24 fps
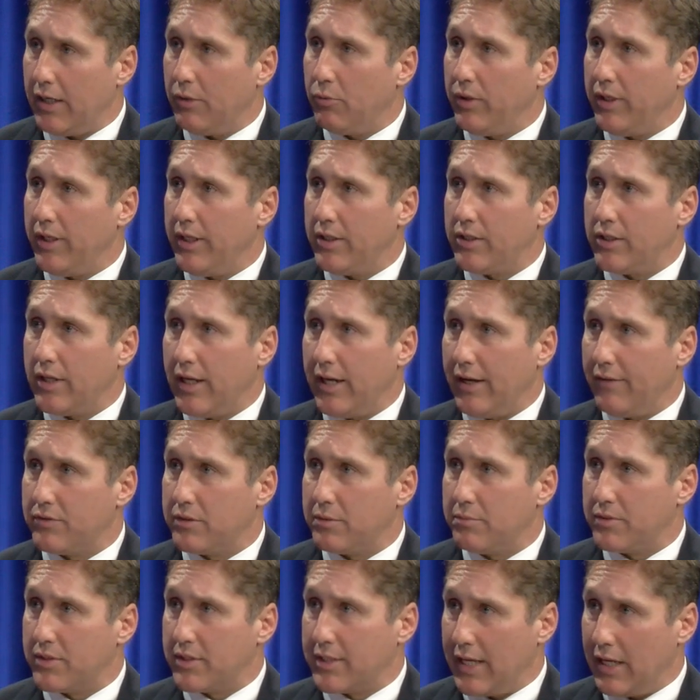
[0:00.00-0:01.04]
and we need to have
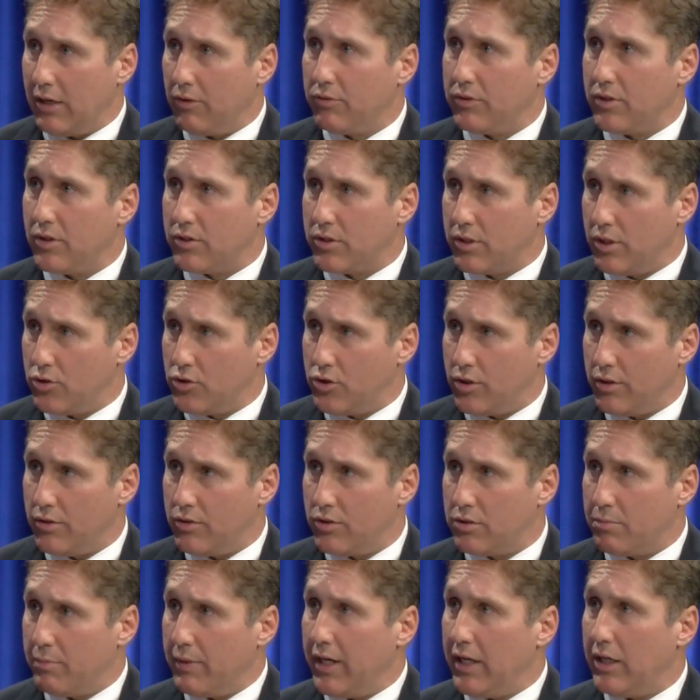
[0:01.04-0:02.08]
some sound
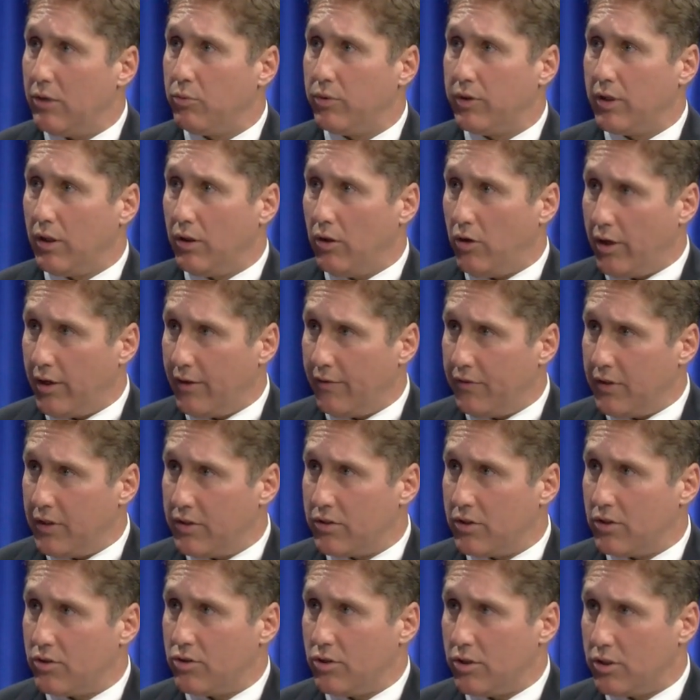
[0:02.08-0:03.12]
decisions made with a lot of
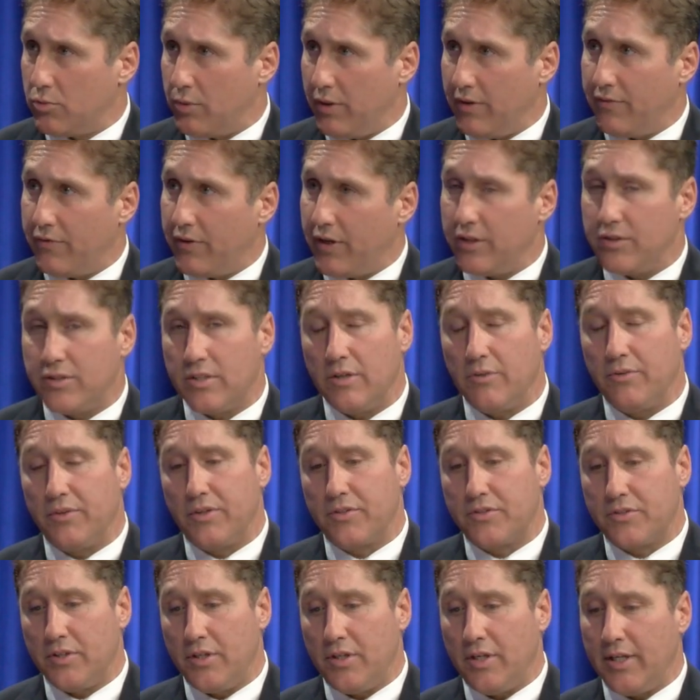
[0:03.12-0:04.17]
these issues we face here in the
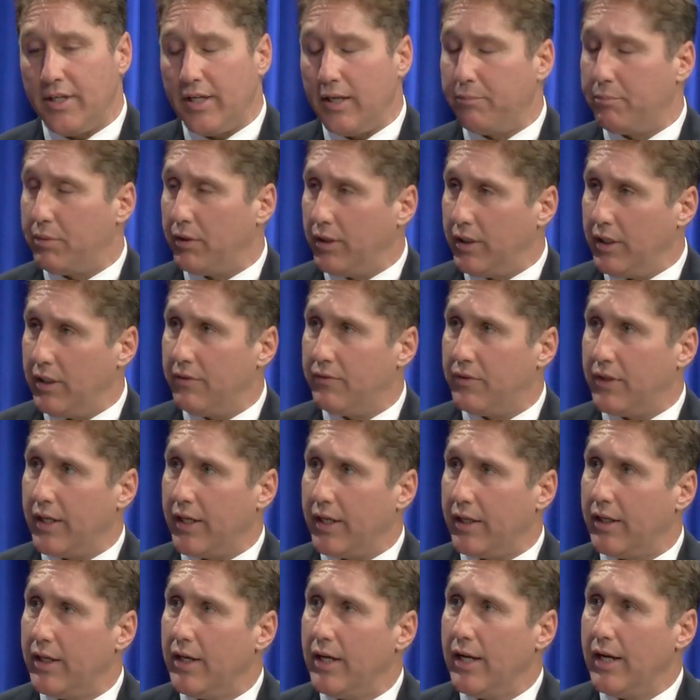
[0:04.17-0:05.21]
city, and I believe
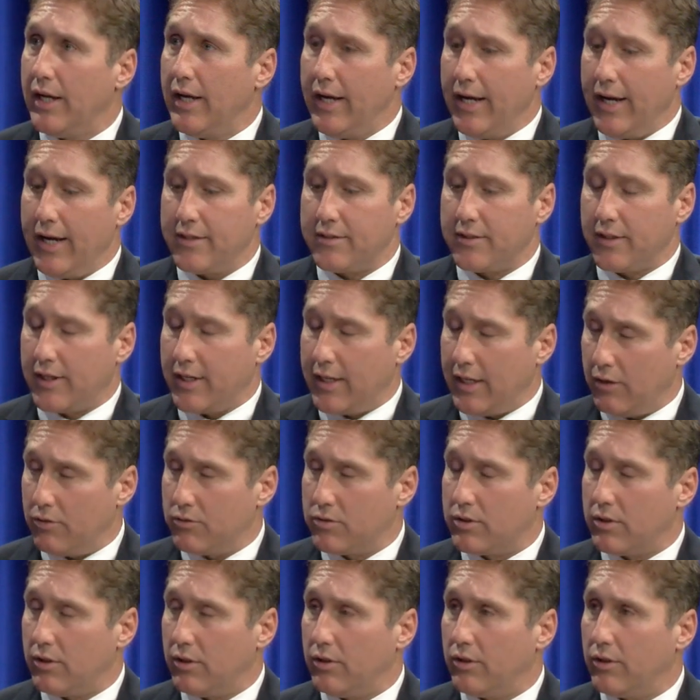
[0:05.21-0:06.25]
that as a
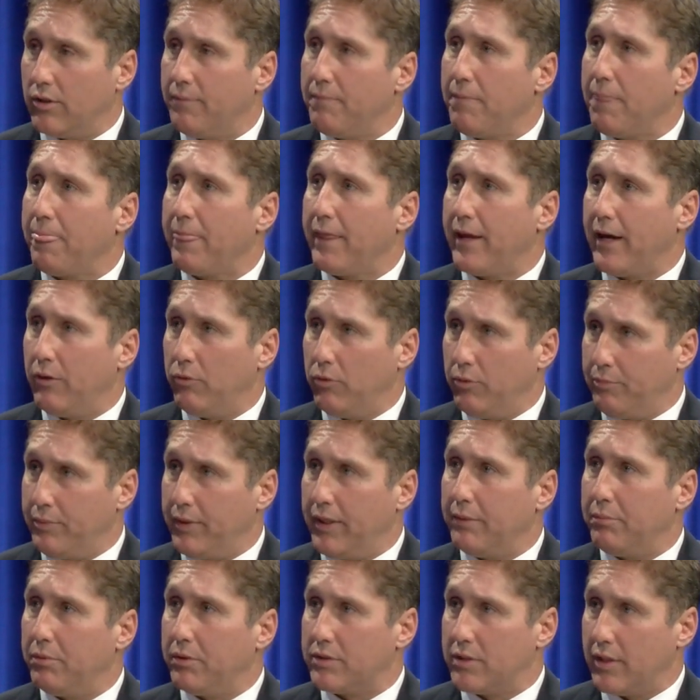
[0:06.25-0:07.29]
councilor, I will be
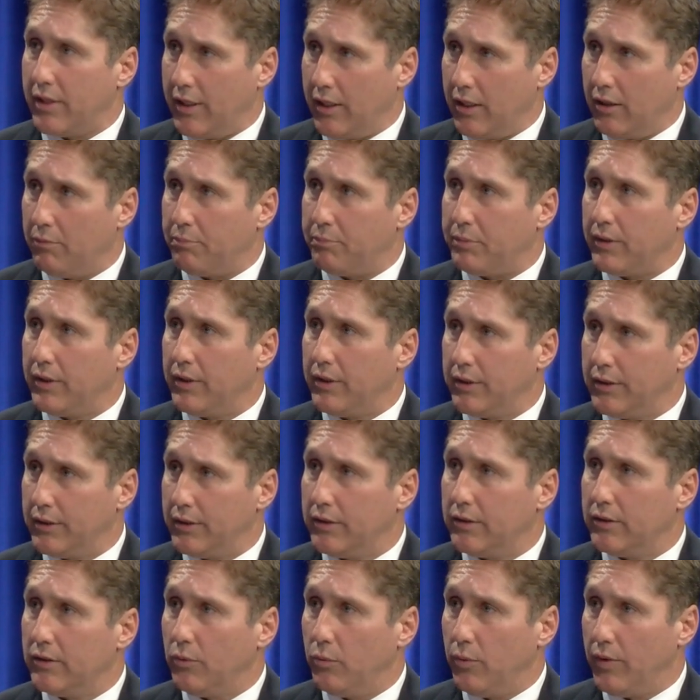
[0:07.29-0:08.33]
able to help
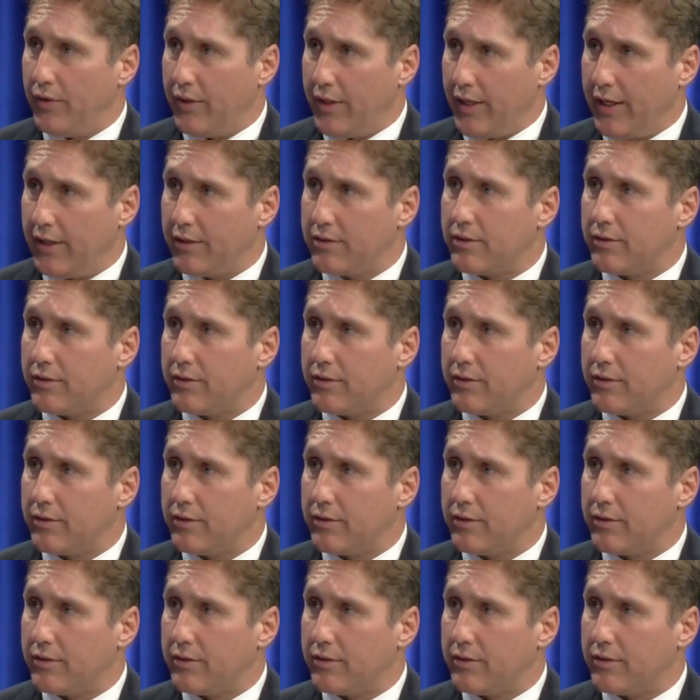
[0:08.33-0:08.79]
with Is that.